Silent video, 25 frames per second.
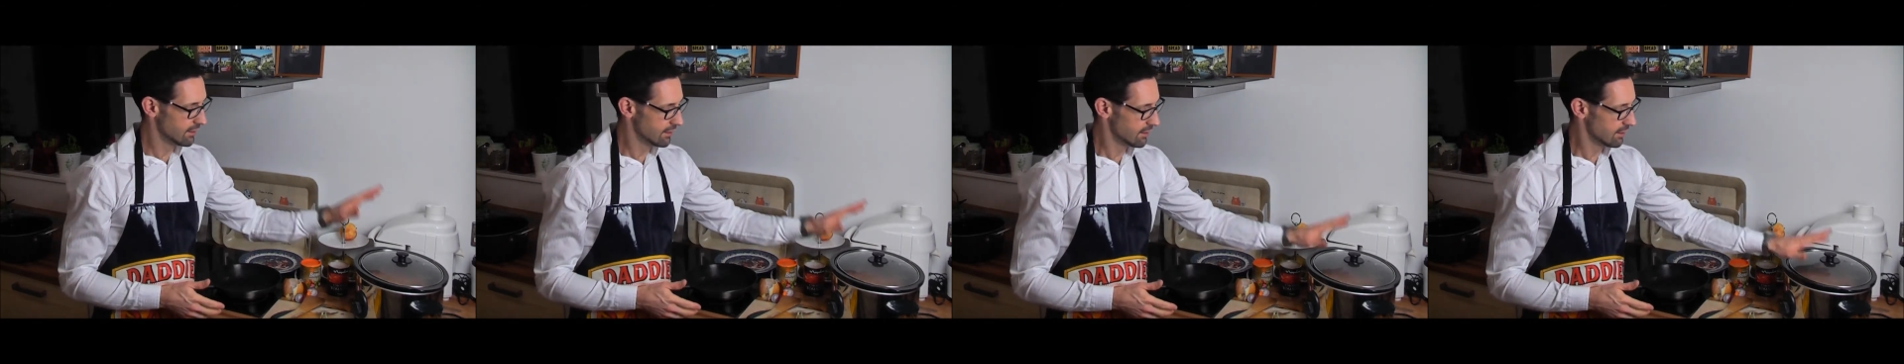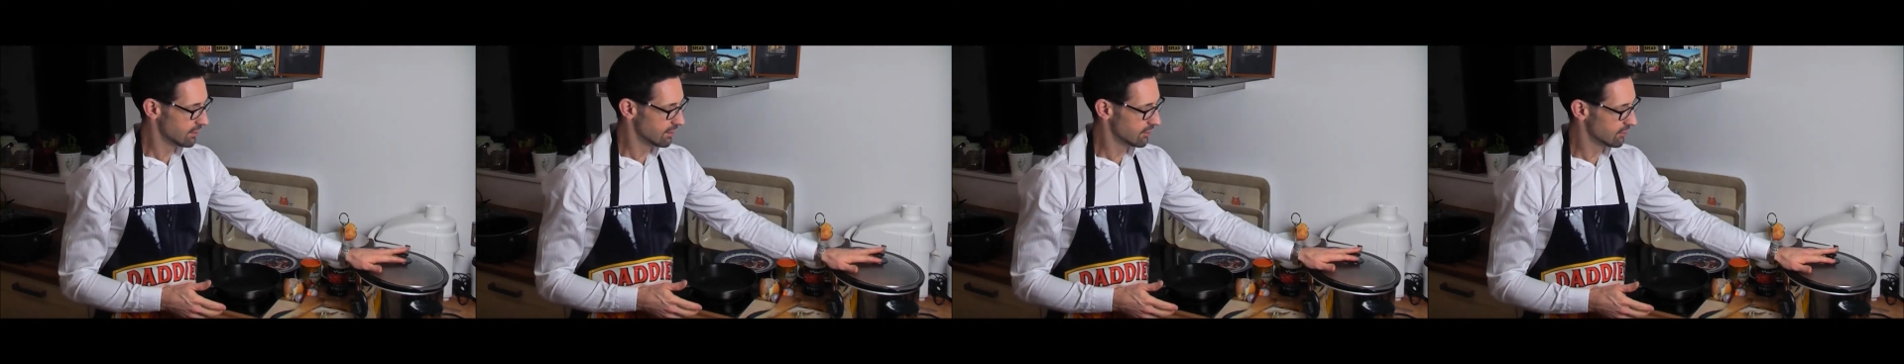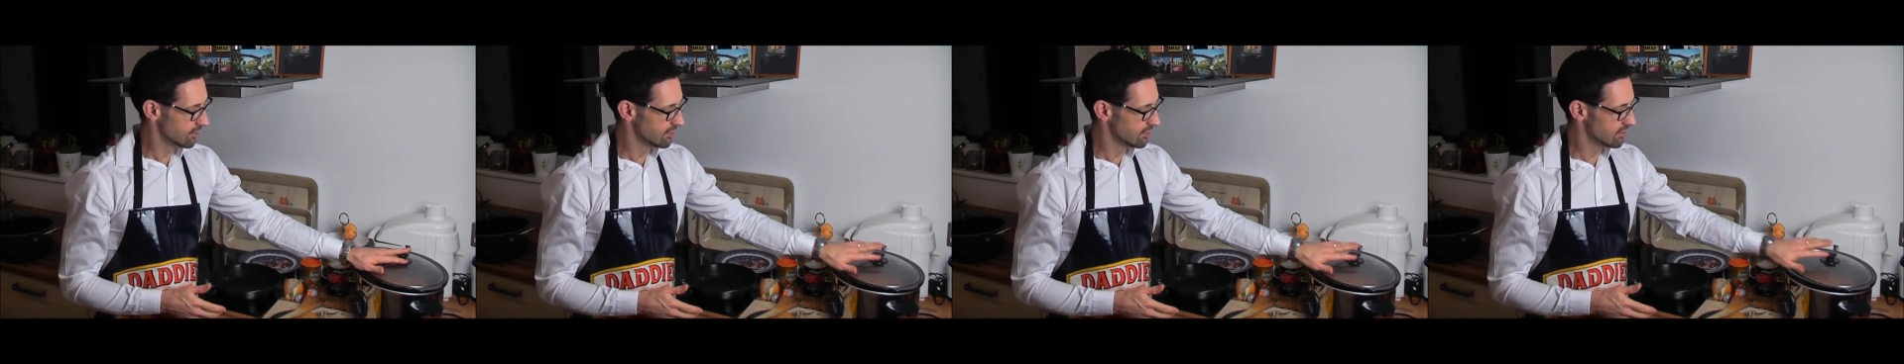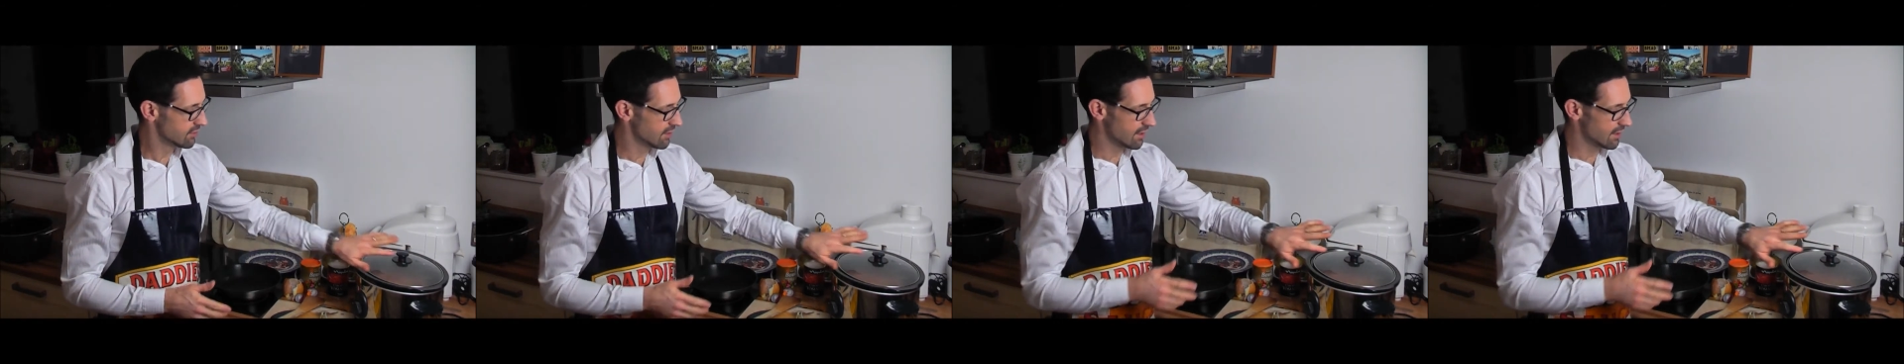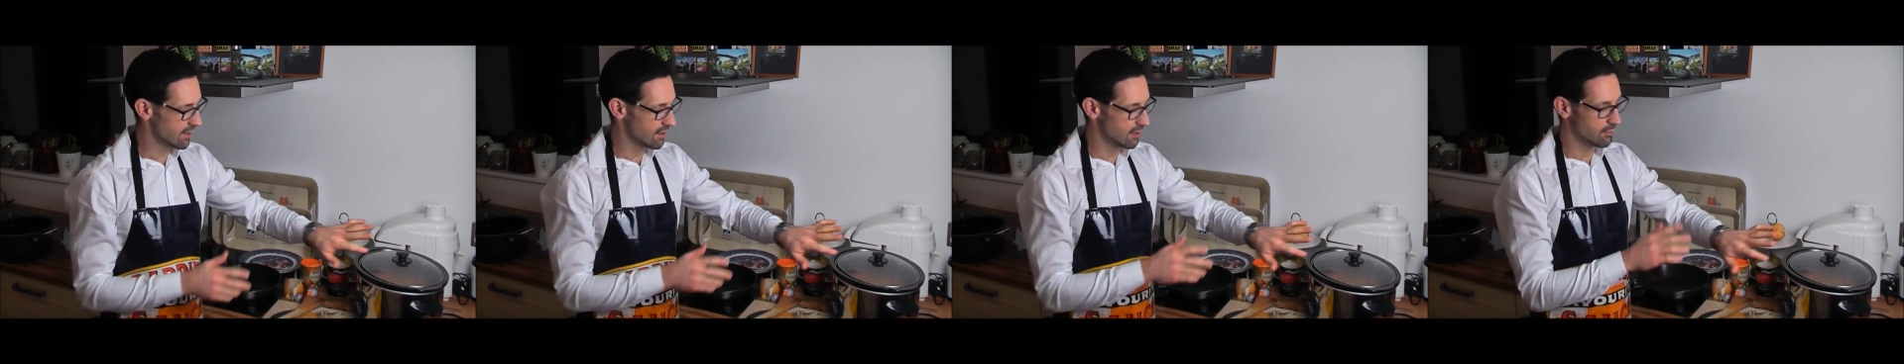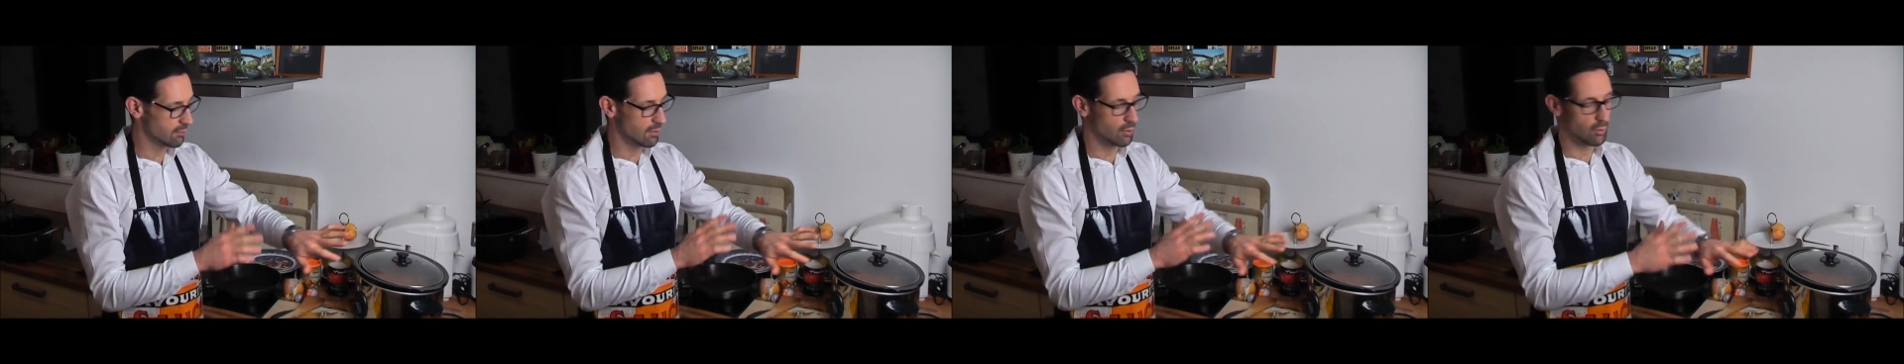So it's
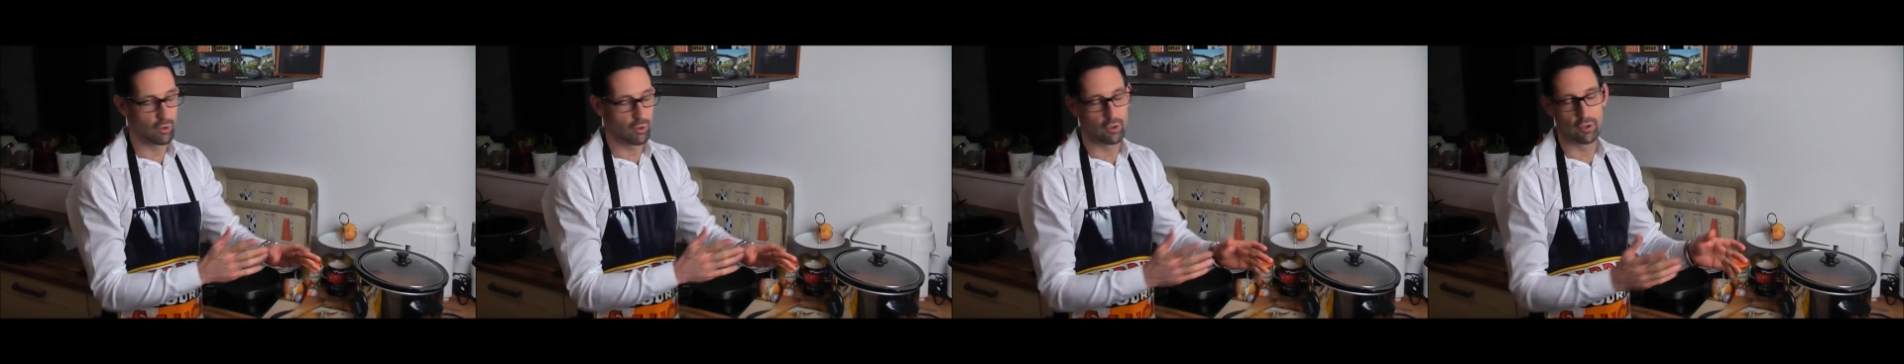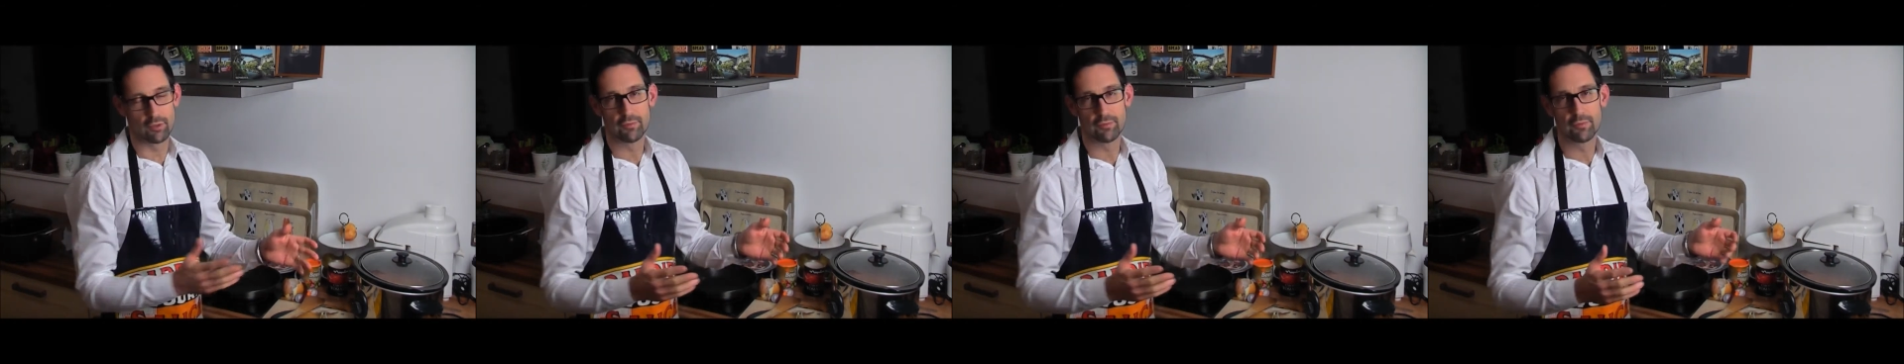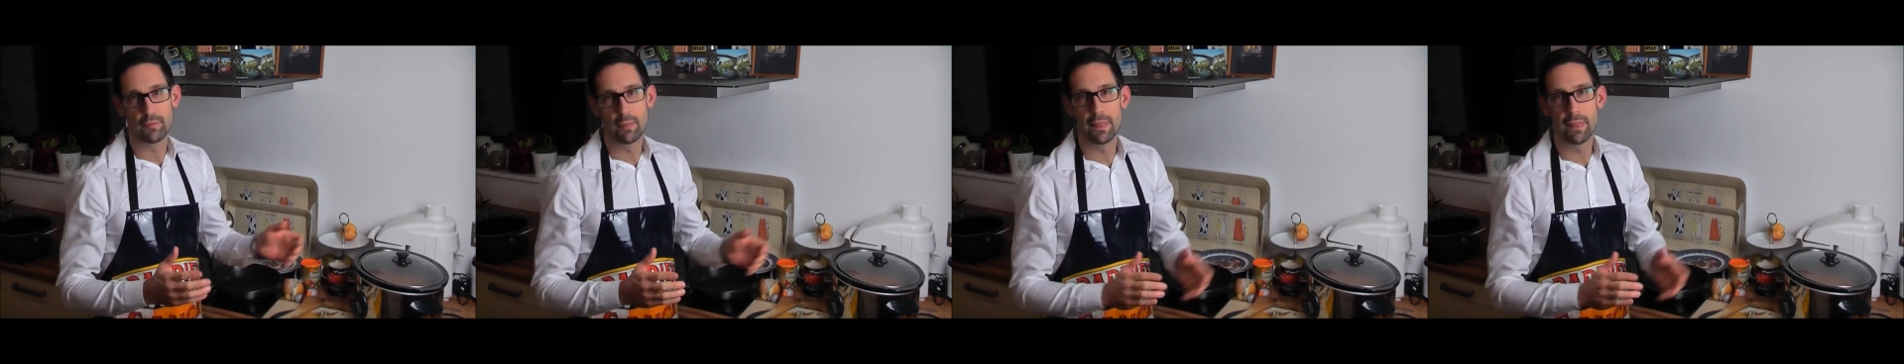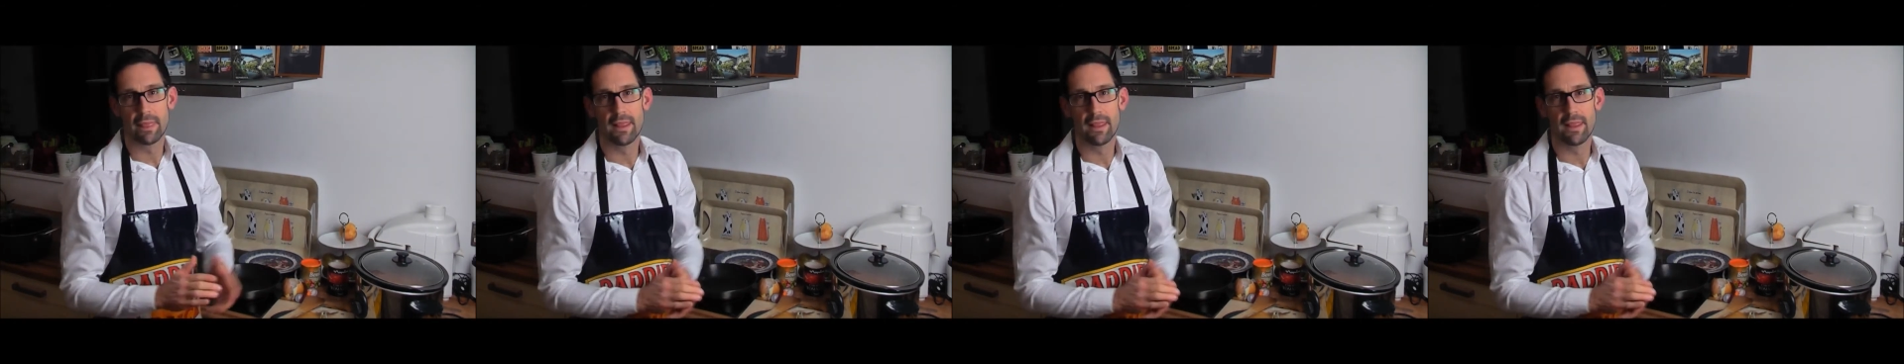taken me what,